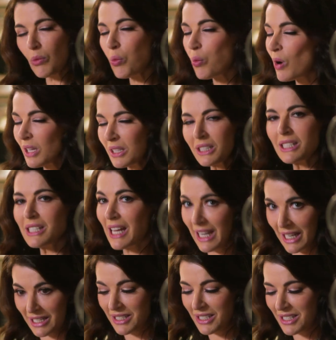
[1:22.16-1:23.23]
One
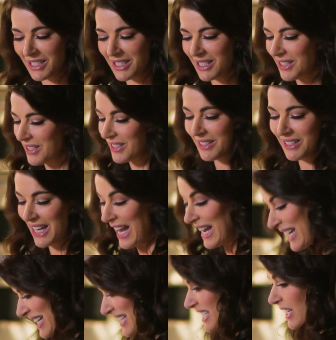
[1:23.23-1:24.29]
taste,
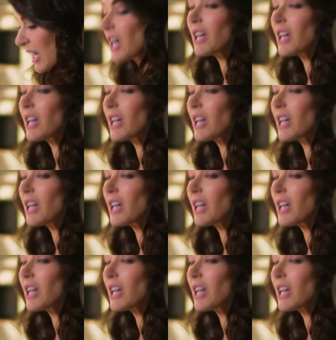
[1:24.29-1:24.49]
and it's